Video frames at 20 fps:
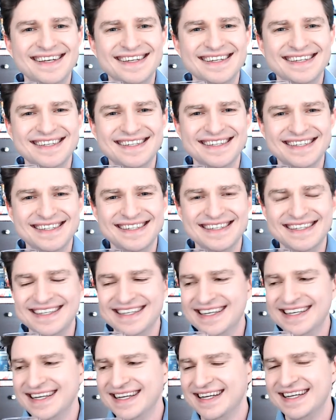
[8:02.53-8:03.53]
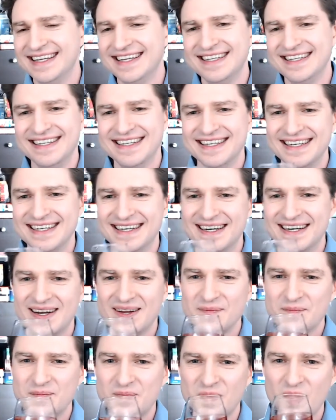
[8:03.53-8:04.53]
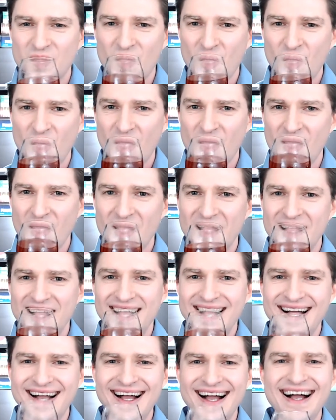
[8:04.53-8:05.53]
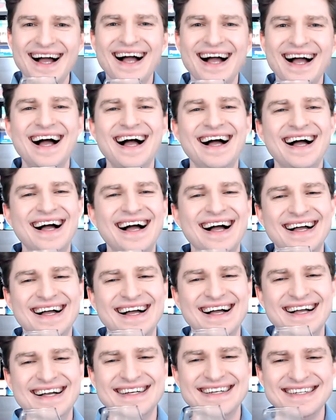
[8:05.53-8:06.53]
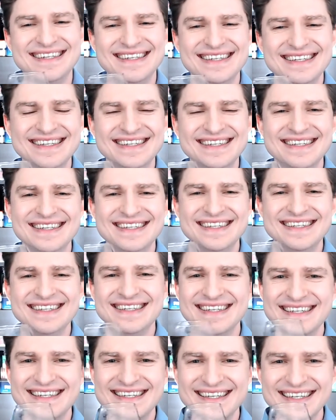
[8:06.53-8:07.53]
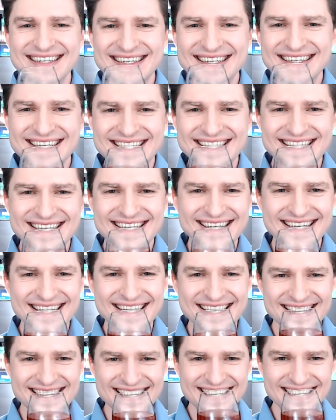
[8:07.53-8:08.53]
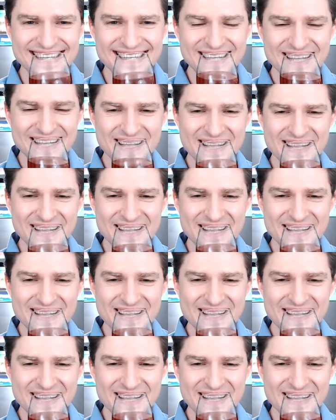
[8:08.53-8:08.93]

look, I'm all about the gin. Like, can you see how big this bottle is next to my head? Like,